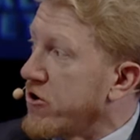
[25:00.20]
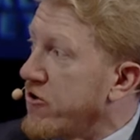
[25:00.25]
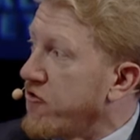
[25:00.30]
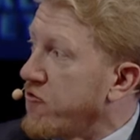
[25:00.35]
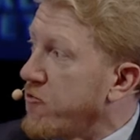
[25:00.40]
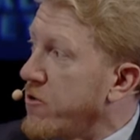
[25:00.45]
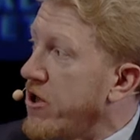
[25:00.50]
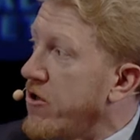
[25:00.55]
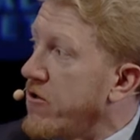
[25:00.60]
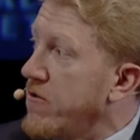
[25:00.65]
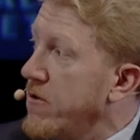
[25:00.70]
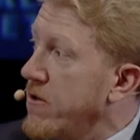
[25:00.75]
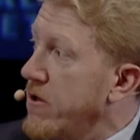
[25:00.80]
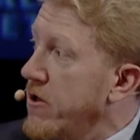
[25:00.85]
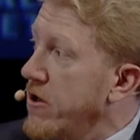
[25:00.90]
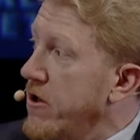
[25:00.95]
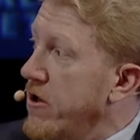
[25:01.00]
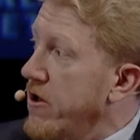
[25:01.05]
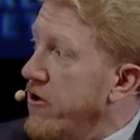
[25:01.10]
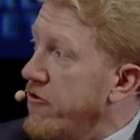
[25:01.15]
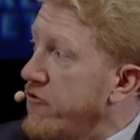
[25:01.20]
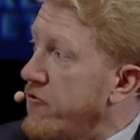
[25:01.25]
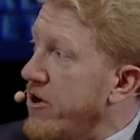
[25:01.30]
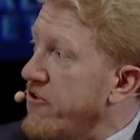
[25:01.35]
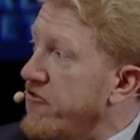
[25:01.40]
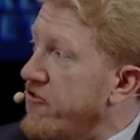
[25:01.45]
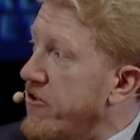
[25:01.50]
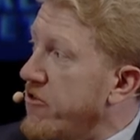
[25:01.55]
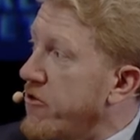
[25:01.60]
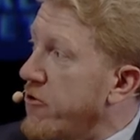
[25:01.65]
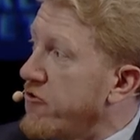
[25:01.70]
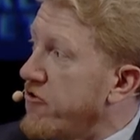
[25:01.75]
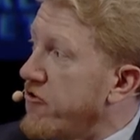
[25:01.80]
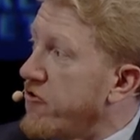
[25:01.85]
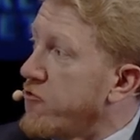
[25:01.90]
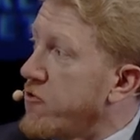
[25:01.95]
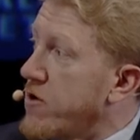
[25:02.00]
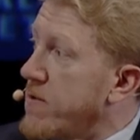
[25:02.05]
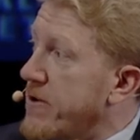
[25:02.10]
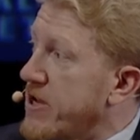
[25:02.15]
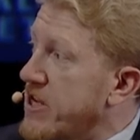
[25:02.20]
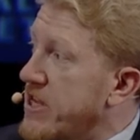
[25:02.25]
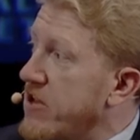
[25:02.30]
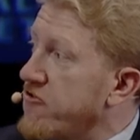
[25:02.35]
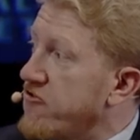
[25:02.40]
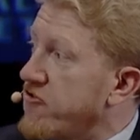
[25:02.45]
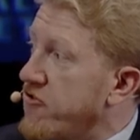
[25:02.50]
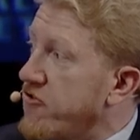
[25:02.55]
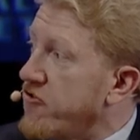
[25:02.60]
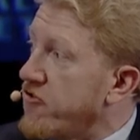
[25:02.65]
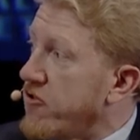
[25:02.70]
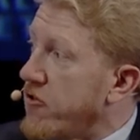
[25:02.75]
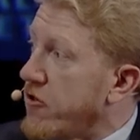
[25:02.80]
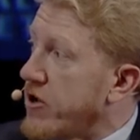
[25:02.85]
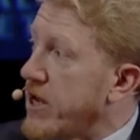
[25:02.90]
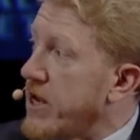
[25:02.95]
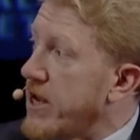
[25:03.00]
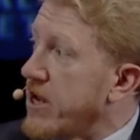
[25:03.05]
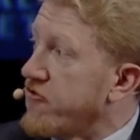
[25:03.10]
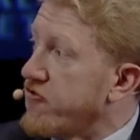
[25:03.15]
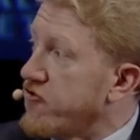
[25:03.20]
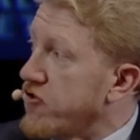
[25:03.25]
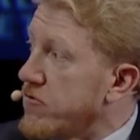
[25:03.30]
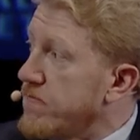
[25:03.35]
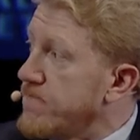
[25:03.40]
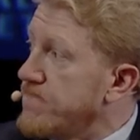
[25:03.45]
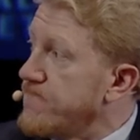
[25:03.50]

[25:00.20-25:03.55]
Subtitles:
as well? So I'd see those as three big tensions to look at next year.